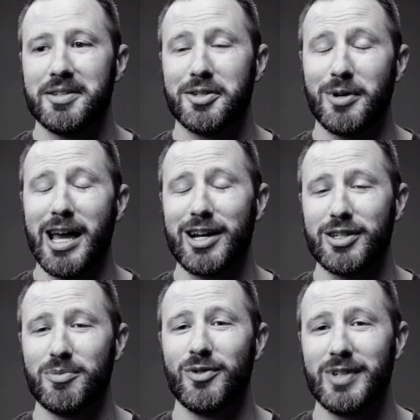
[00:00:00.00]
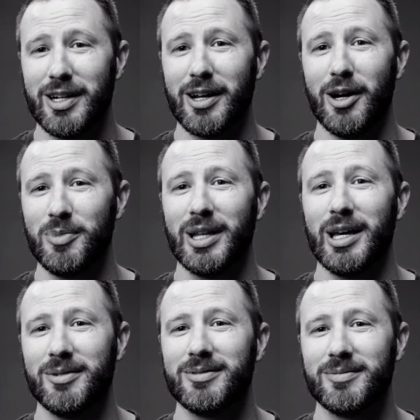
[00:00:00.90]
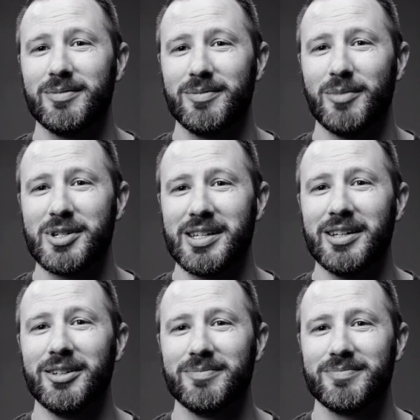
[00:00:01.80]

until we actually moved here to help plant Mercy Hill